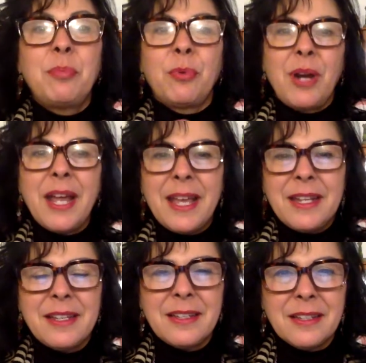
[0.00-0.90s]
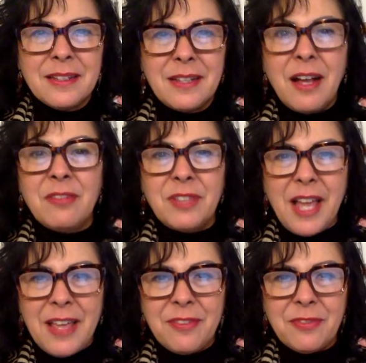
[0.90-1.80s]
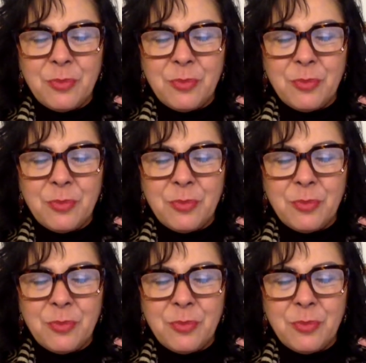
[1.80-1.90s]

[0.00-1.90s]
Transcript: bread of life,